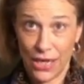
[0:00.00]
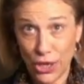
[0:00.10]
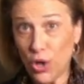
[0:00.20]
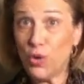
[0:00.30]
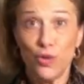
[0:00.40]

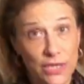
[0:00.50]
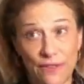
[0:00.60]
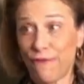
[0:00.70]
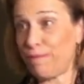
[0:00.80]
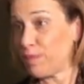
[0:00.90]
Who's
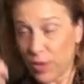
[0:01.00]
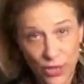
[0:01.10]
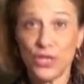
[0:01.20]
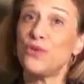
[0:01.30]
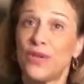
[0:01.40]
the
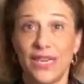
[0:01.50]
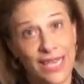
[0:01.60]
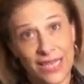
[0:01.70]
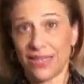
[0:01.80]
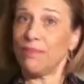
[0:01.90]
person who can
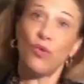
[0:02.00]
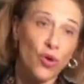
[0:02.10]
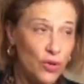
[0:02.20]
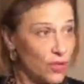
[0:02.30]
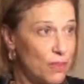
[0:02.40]
eat
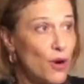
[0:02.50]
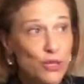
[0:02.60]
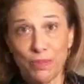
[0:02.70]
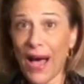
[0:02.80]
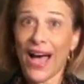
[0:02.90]
the
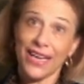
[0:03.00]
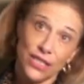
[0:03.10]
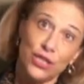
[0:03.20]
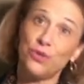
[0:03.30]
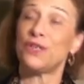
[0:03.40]
most pies
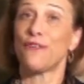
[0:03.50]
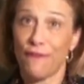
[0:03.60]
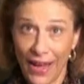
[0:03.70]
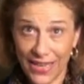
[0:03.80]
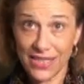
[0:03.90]
and do it the
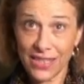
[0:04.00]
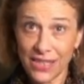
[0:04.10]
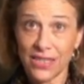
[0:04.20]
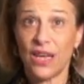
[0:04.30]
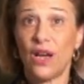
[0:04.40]

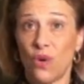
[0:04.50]
fastest?